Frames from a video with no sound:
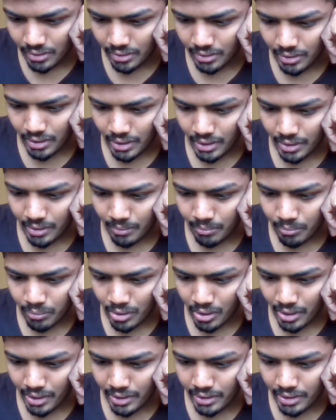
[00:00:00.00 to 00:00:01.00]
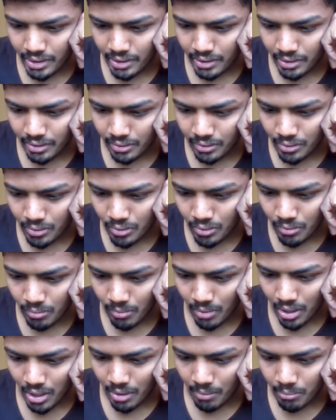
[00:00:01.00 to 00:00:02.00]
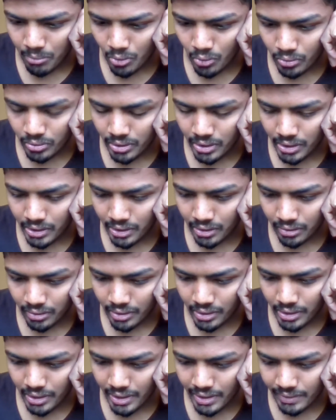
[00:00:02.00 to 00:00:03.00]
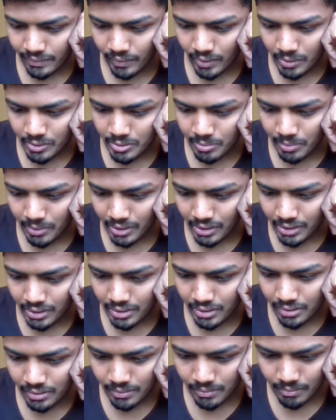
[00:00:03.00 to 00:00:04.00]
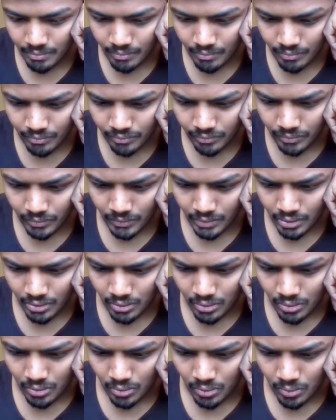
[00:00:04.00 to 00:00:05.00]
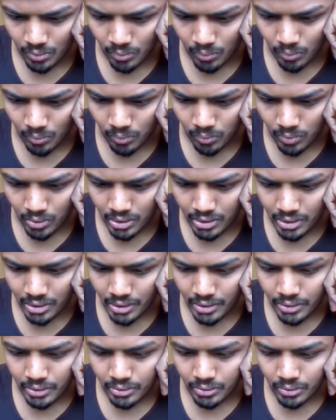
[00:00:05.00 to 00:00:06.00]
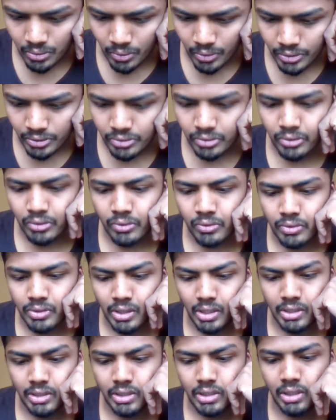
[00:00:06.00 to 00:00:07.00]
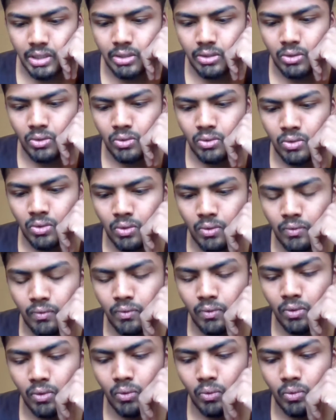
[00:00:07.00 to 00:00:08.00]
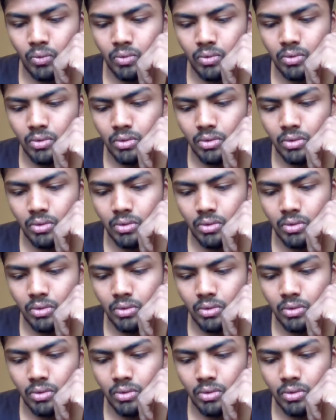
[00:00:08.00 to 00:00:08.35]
The bride and the groom are both getting ready as we speak. What are you going to do, Sanji? You know full